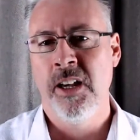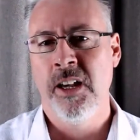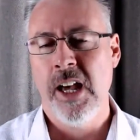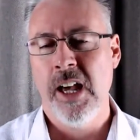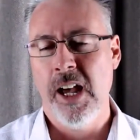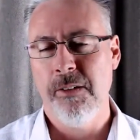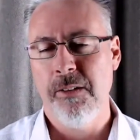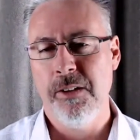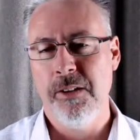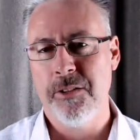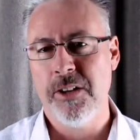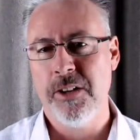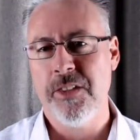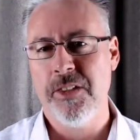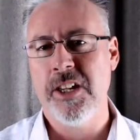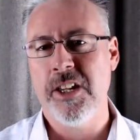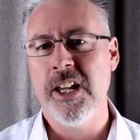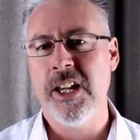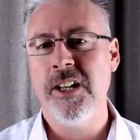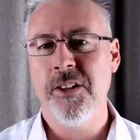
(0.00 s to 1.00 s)
However, at
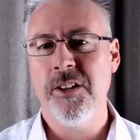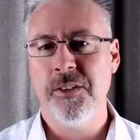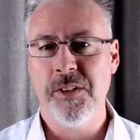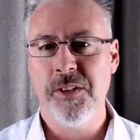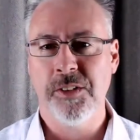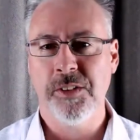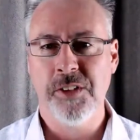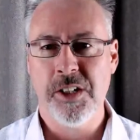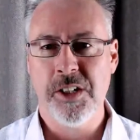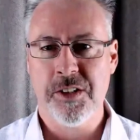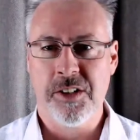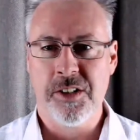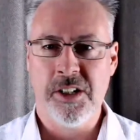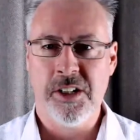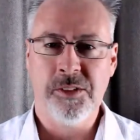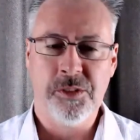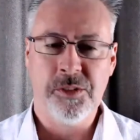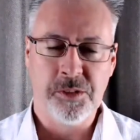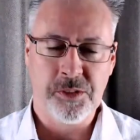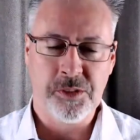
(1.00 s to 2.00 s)
the end of the session,
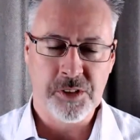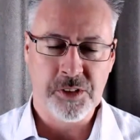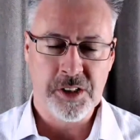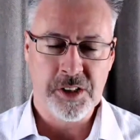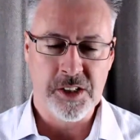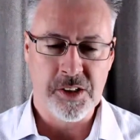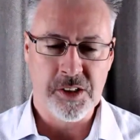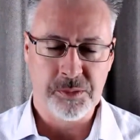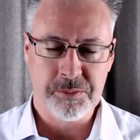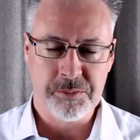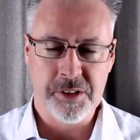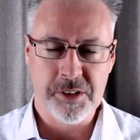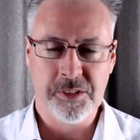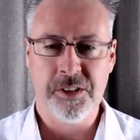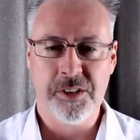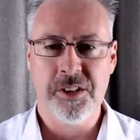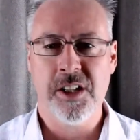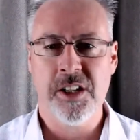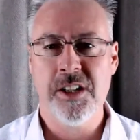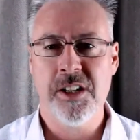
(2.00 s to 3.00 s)
as you'll see in this
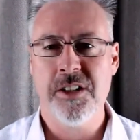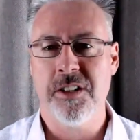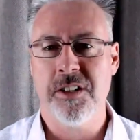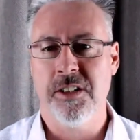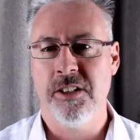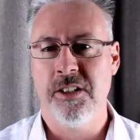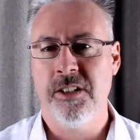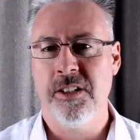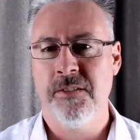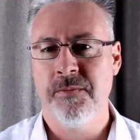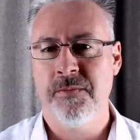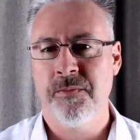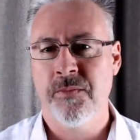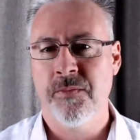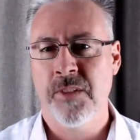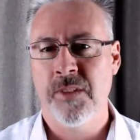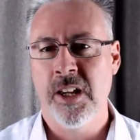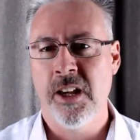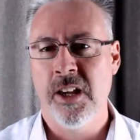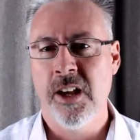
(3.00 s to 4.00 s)
presentation,
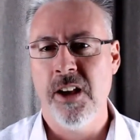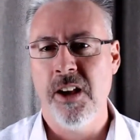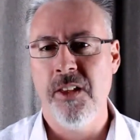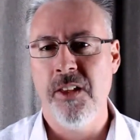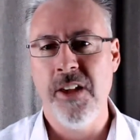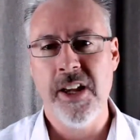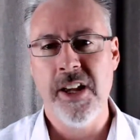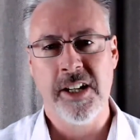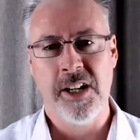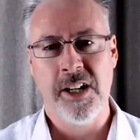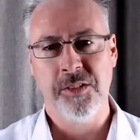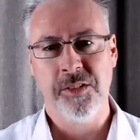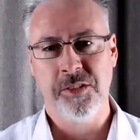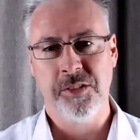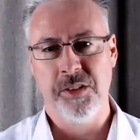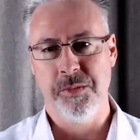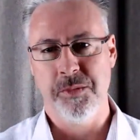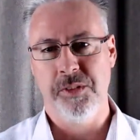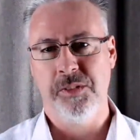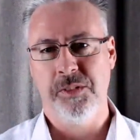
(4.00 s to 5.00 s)
their
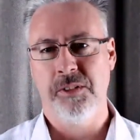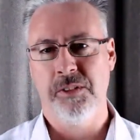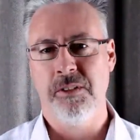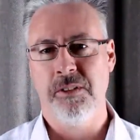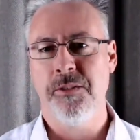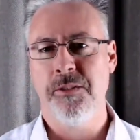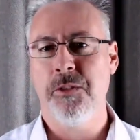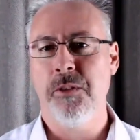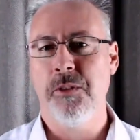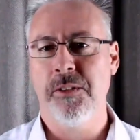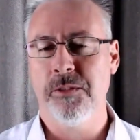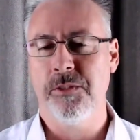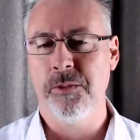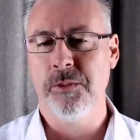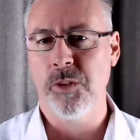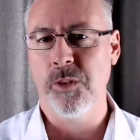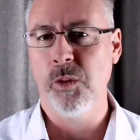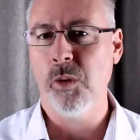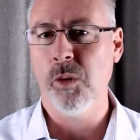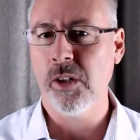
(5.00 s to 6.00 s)
customers are everyone
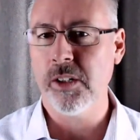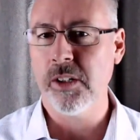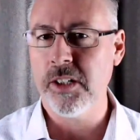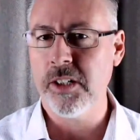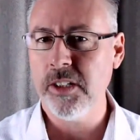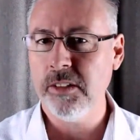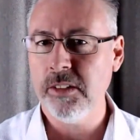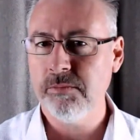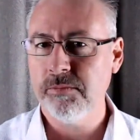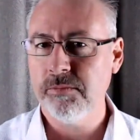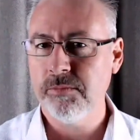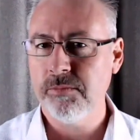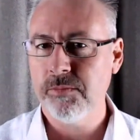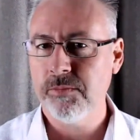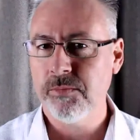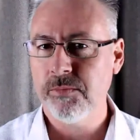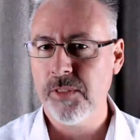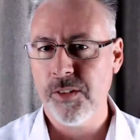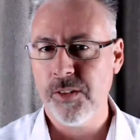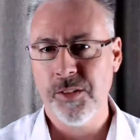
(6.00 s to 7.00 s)
from quality
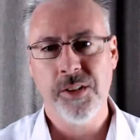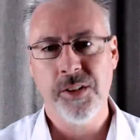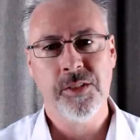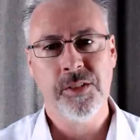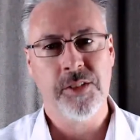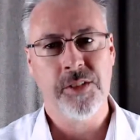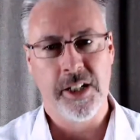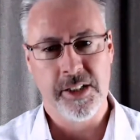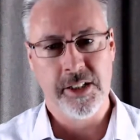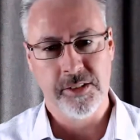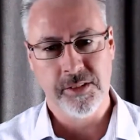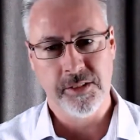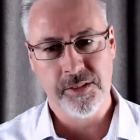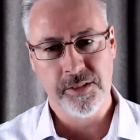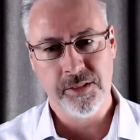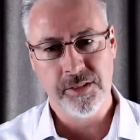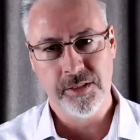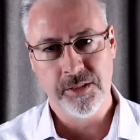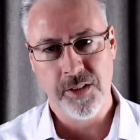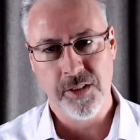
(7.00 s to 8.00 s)
to
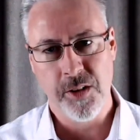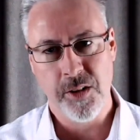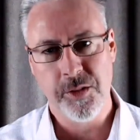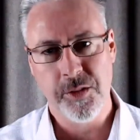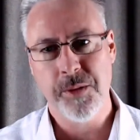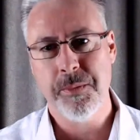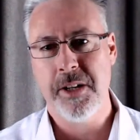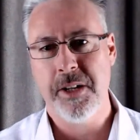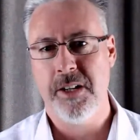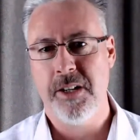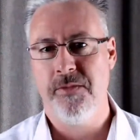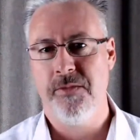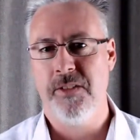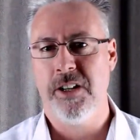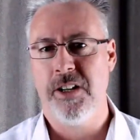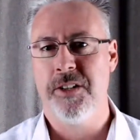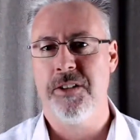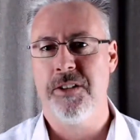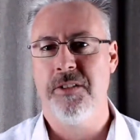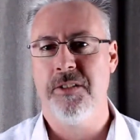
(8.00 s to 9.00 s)
sales to
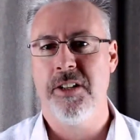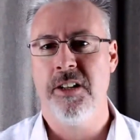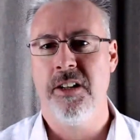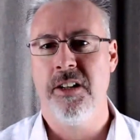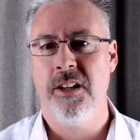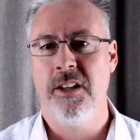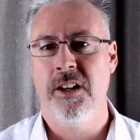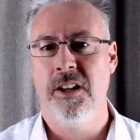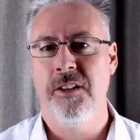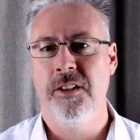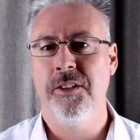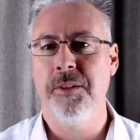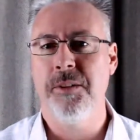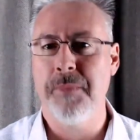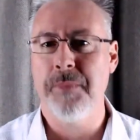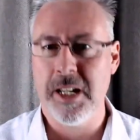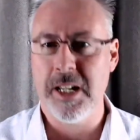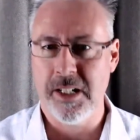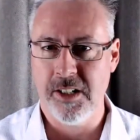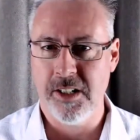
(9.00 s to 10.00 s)
manufacturing to
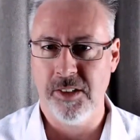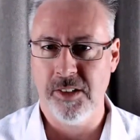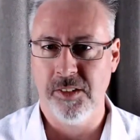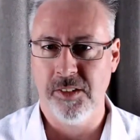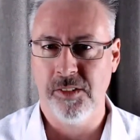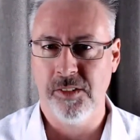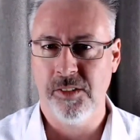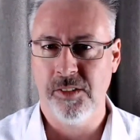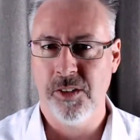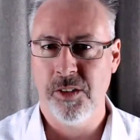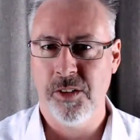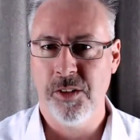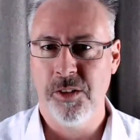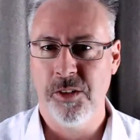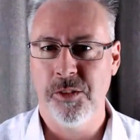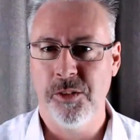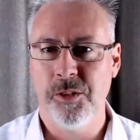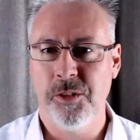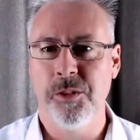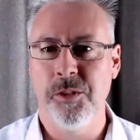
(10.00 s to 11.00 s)
maintenance
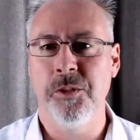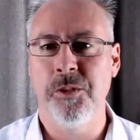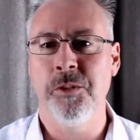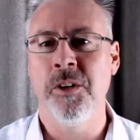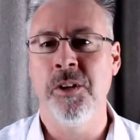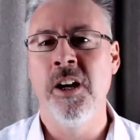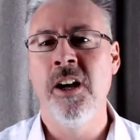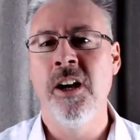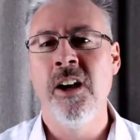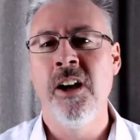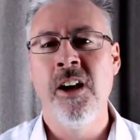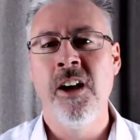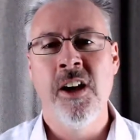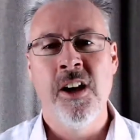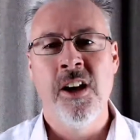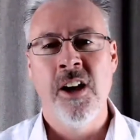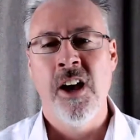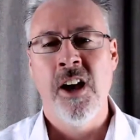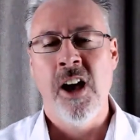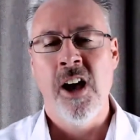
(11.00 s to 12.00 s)
to
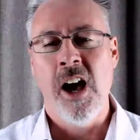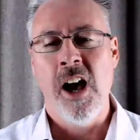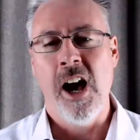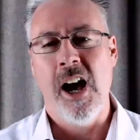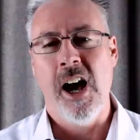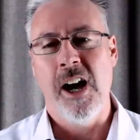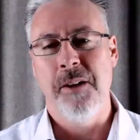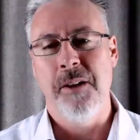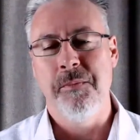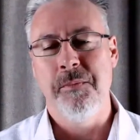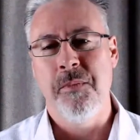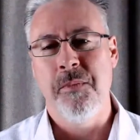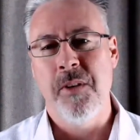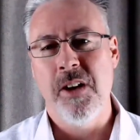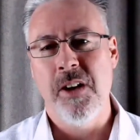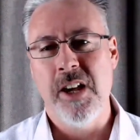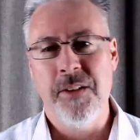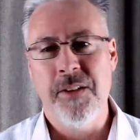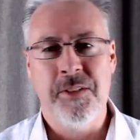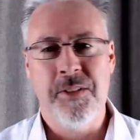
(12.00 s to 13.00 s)
um,
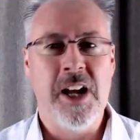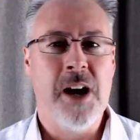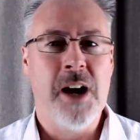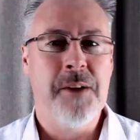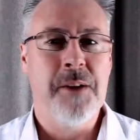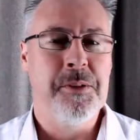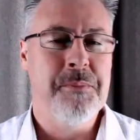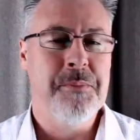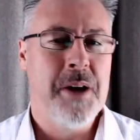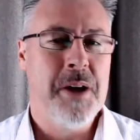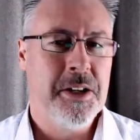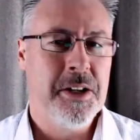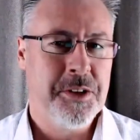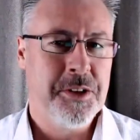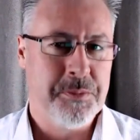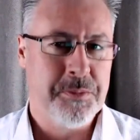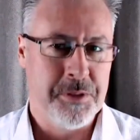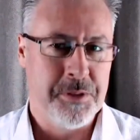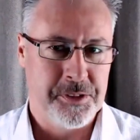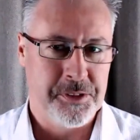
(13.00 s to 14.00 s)
even upper
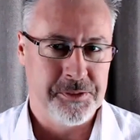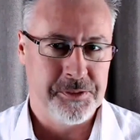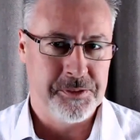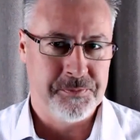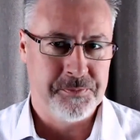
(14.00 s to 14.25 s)
management.